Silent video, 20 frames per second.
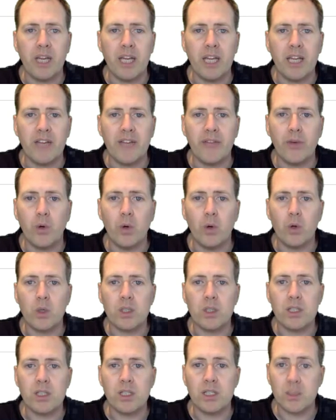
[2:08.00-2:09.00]
here for
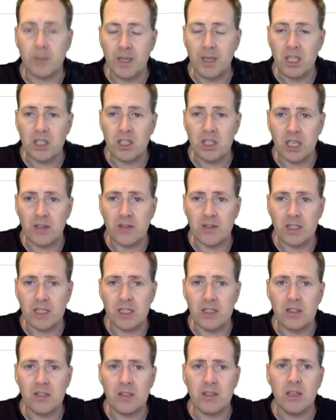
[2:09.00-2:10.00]
the speech
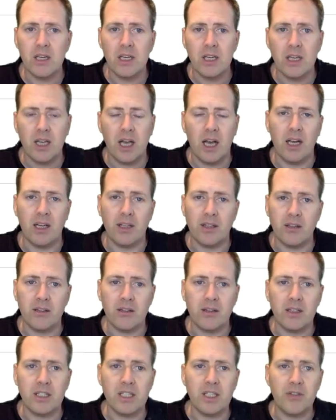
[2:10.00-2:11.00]
services.
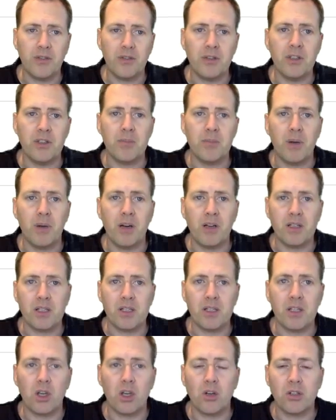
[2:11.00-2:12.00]
The different parts
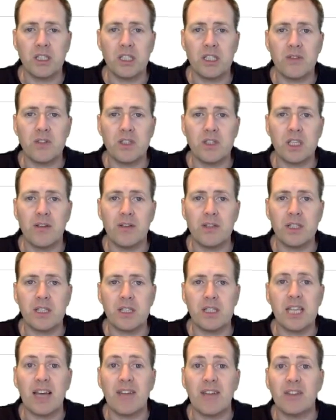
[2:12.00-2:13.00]
of the cognitive
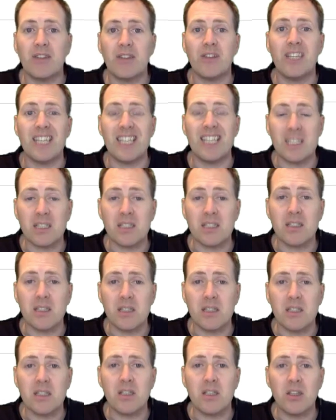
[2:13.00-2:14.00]
services have different
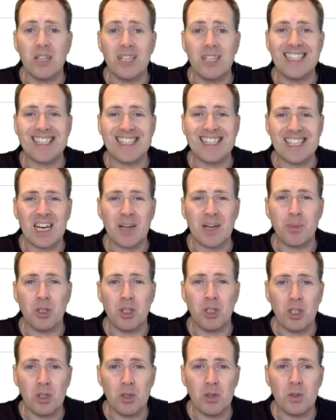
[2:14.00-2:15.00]
instances that you need to set up
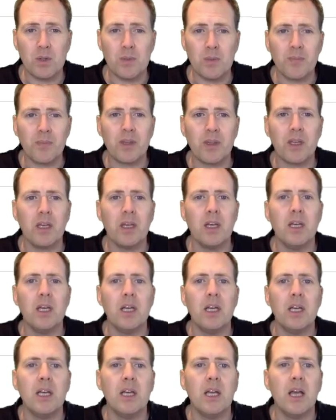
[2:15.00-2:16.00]
and use.
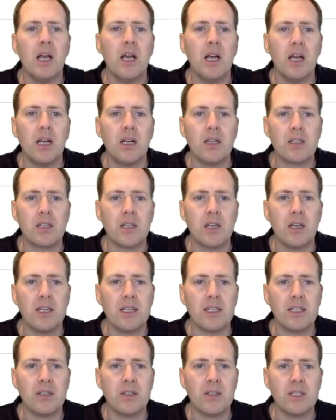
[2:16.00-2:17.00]
So let's
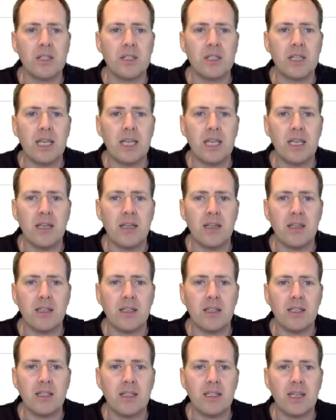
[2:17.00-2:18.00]
go on to the
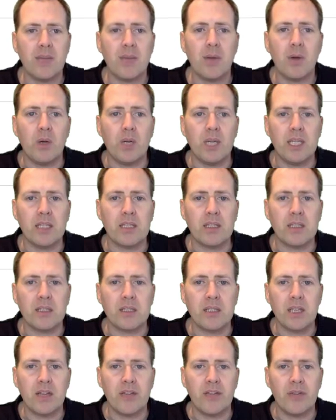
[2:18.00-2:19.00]
demo instance
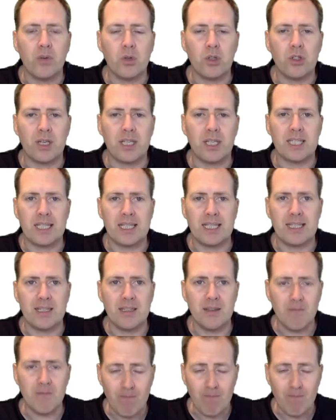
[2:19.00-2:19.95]
here for translator.